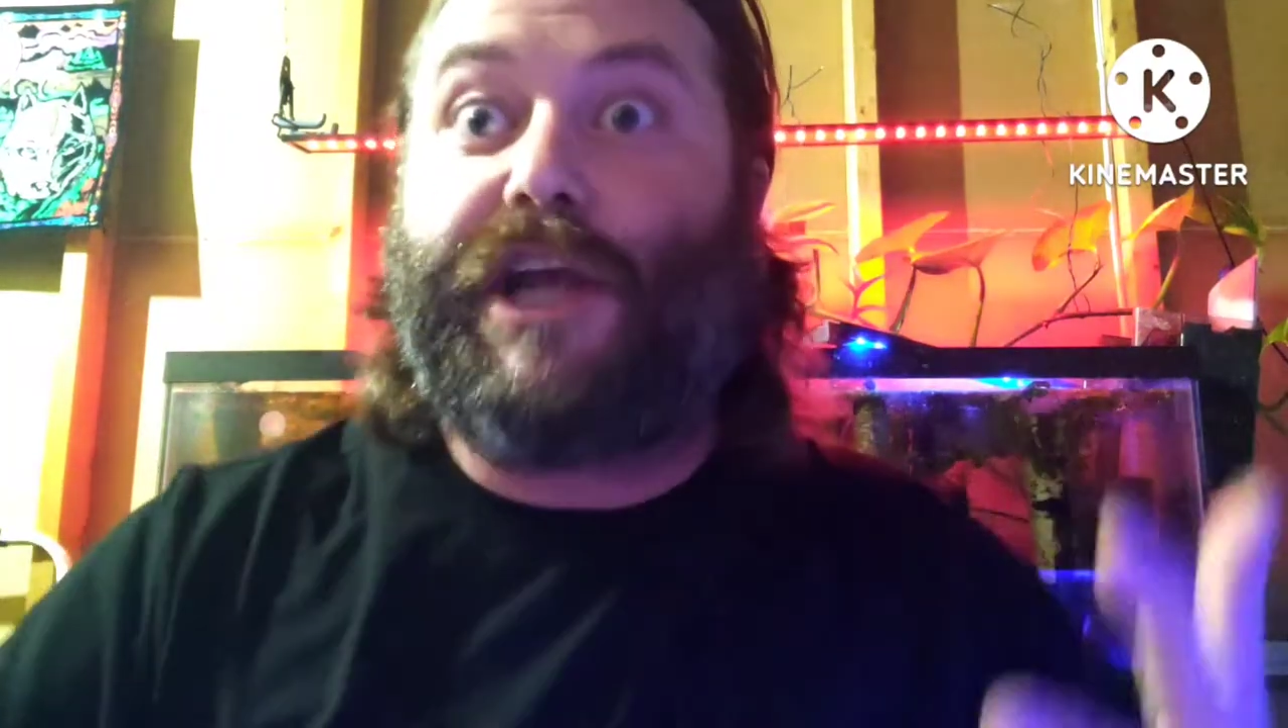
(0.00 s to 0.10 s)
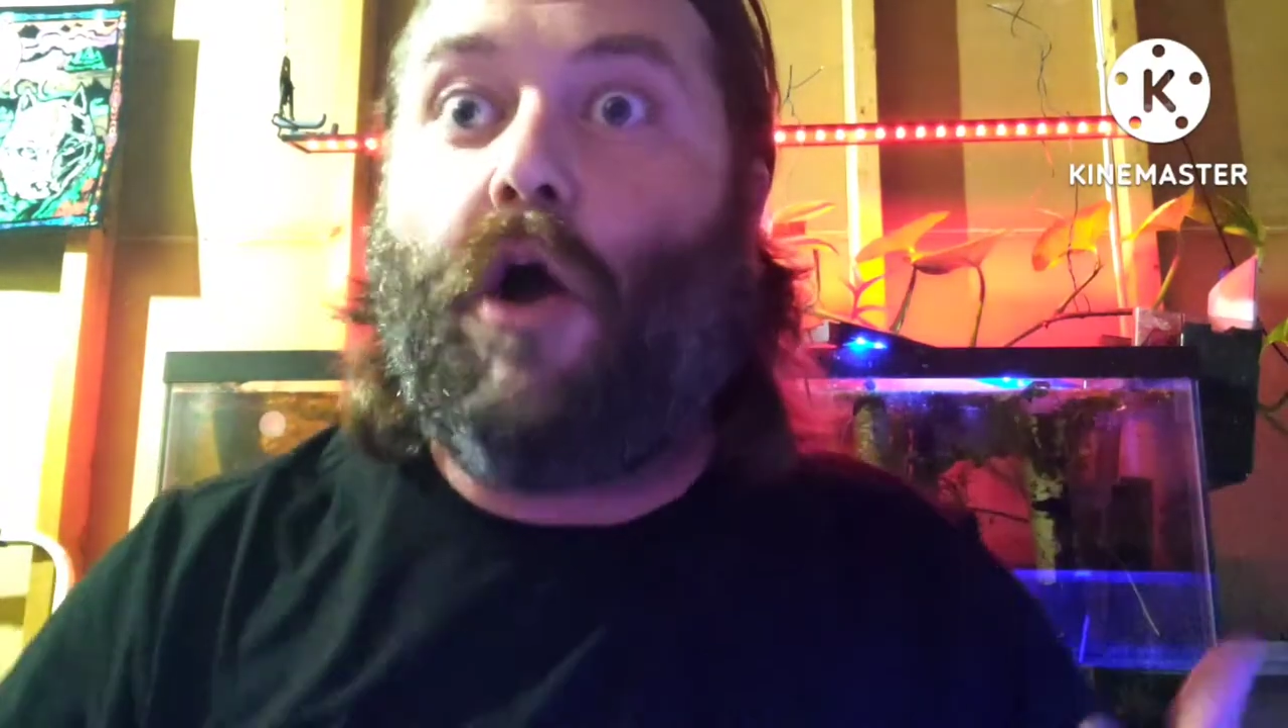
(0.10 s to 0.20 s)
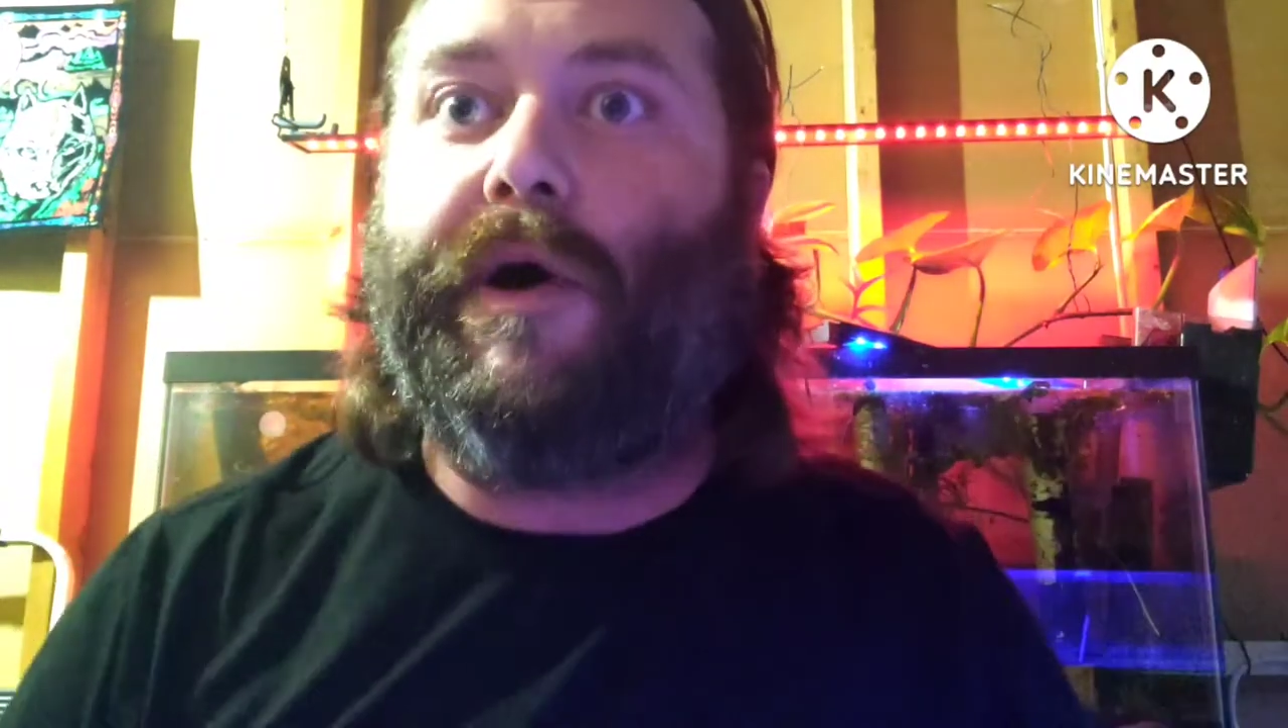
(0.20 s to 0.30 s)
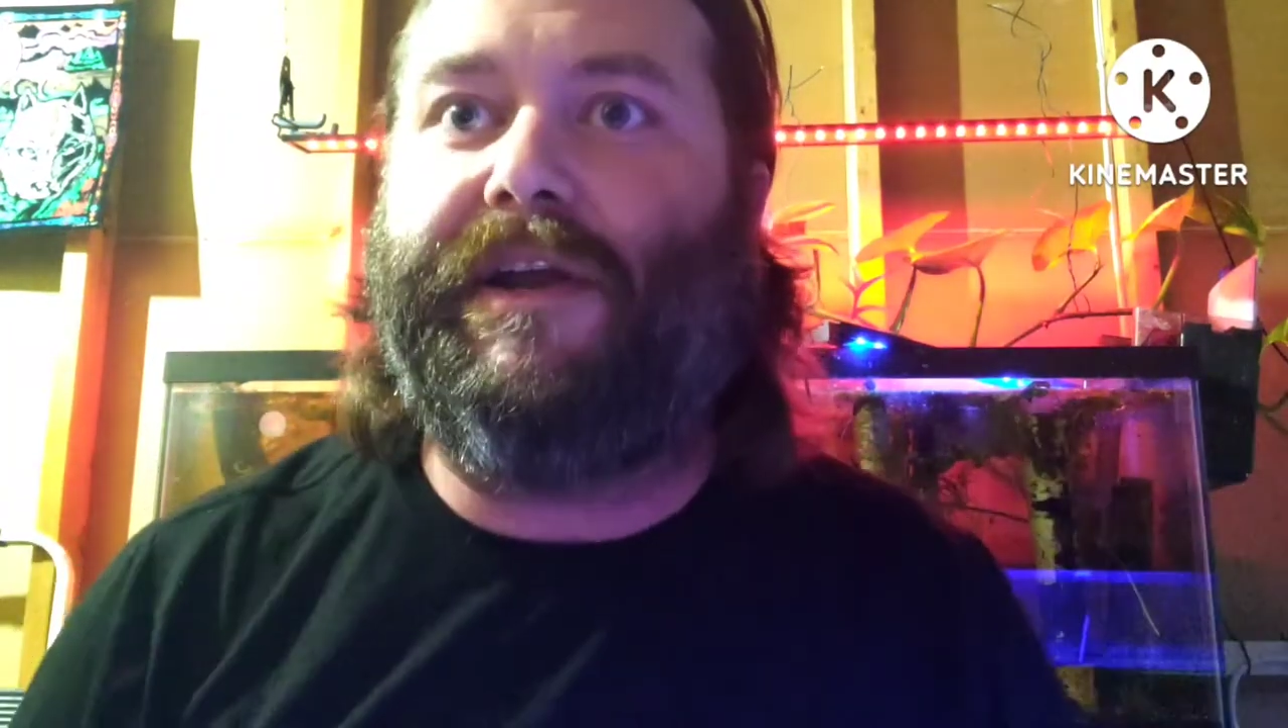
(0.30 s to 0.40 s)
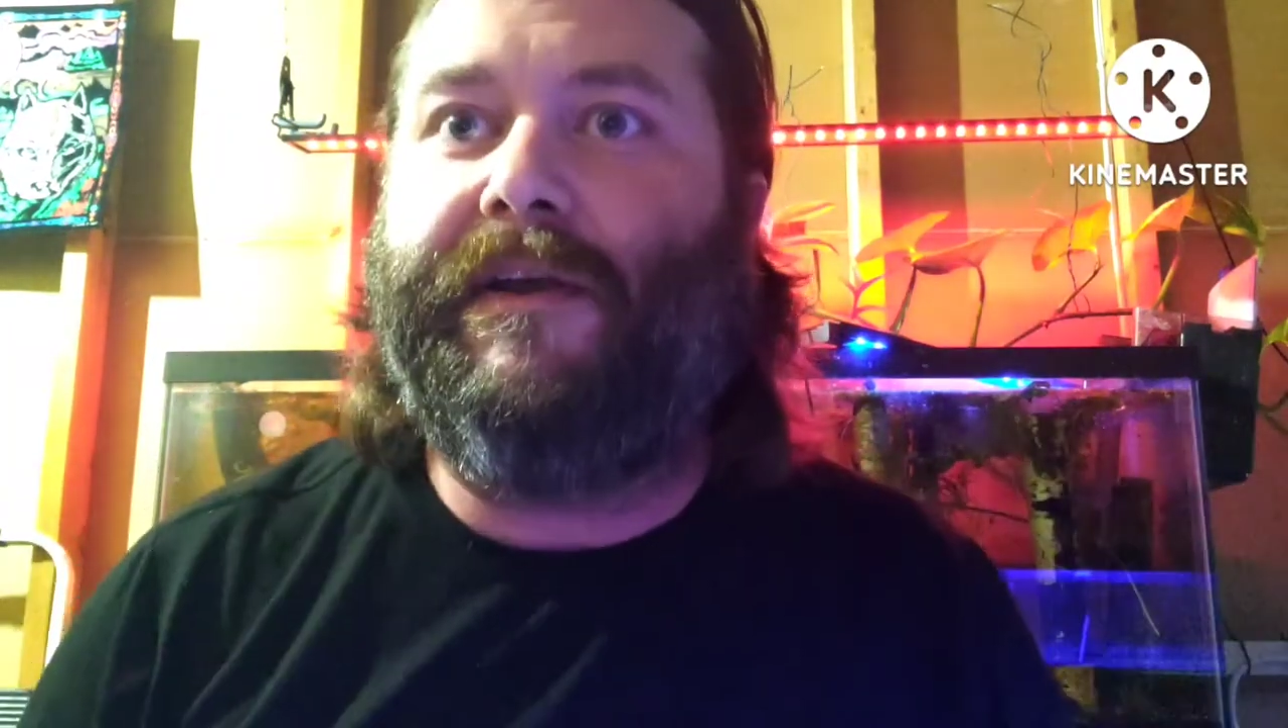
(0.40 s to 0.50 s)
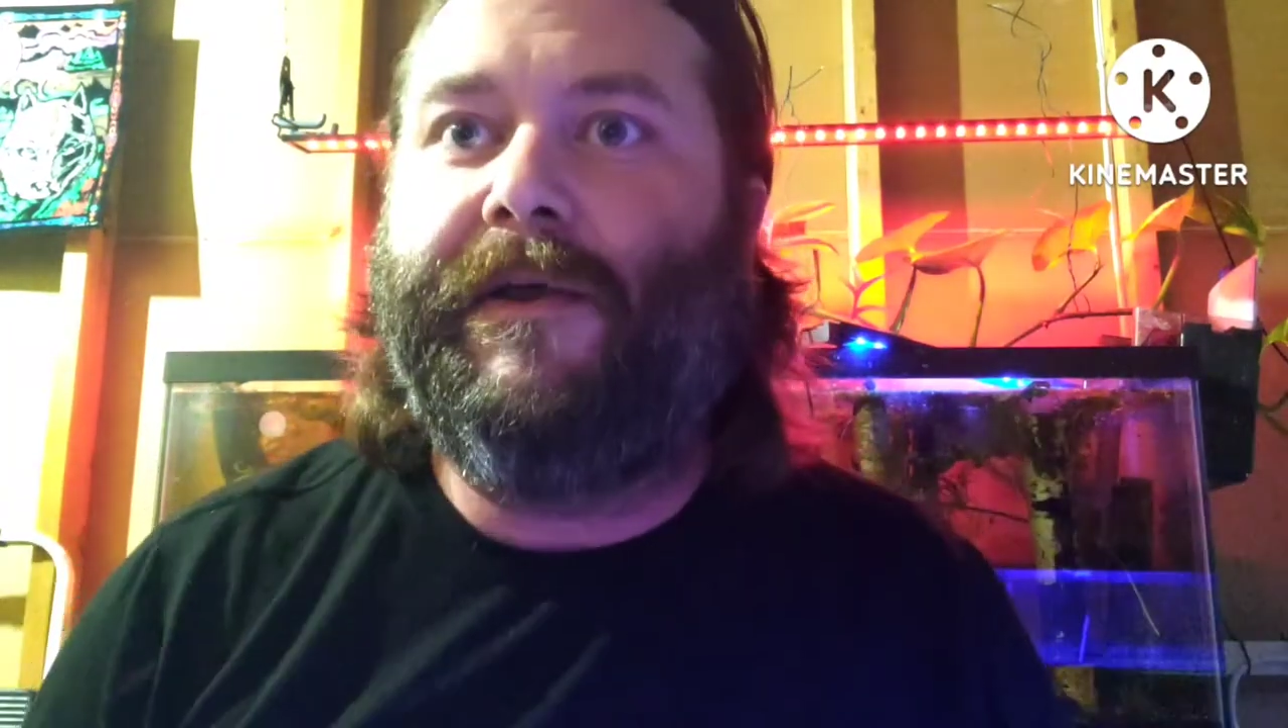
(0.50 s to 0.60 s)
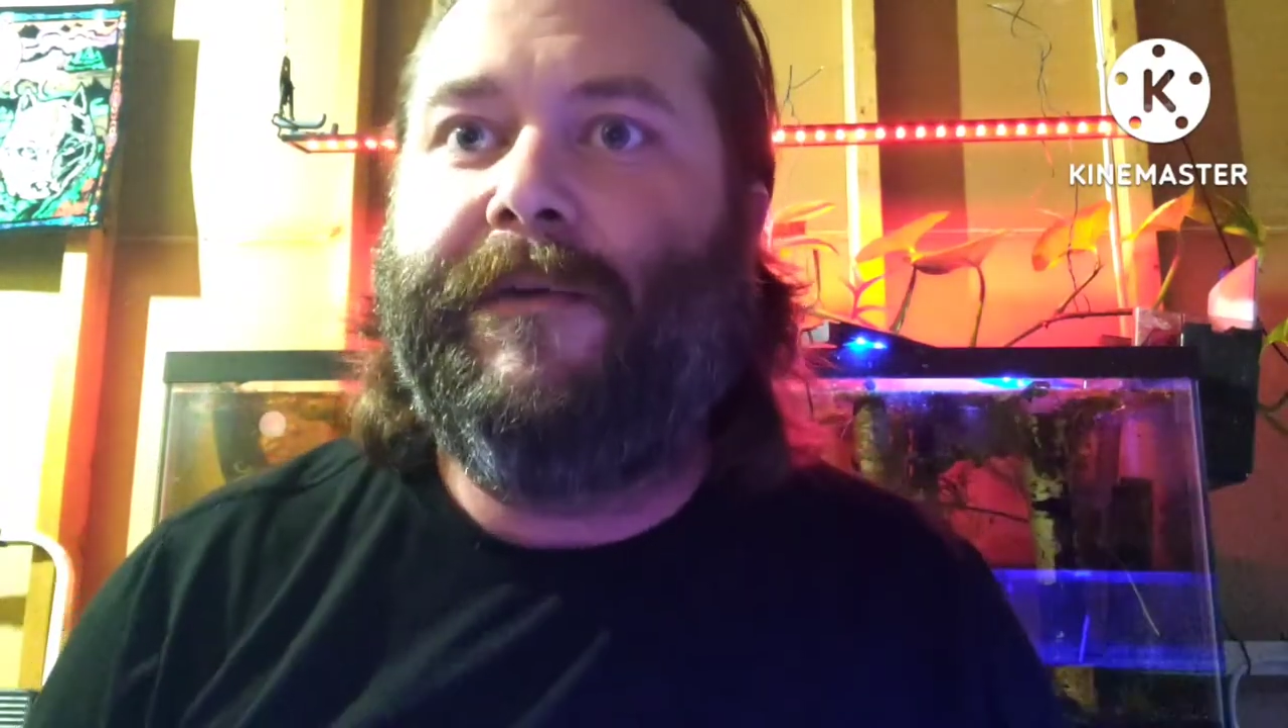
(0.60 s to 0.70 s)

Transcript: going.